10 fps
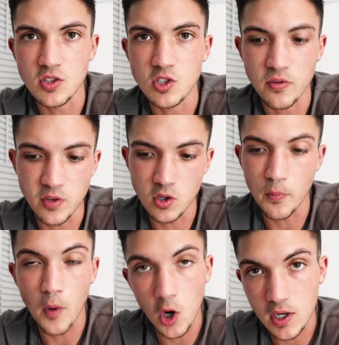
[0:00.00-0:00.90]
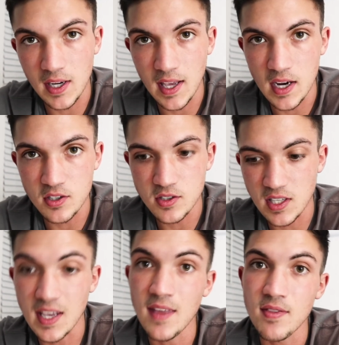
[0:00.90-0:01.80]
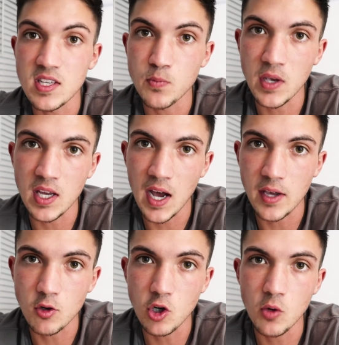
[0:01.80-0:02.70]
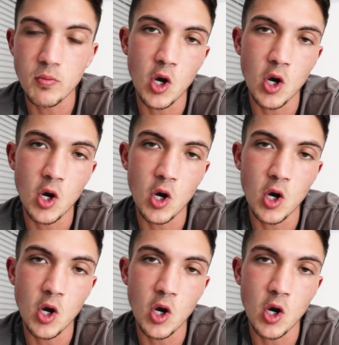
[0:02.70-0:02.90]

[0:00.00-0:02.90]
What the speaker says: So if you're the marketing agency in this BNI group,